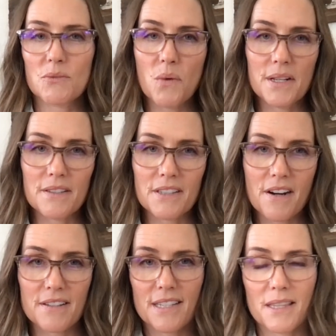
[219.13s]
One
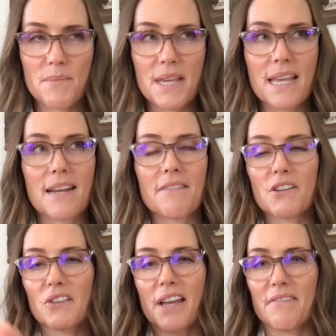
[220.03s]
starts at the beginning of
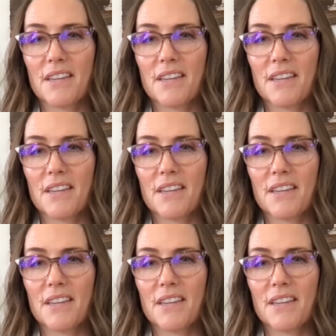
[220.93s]
their life,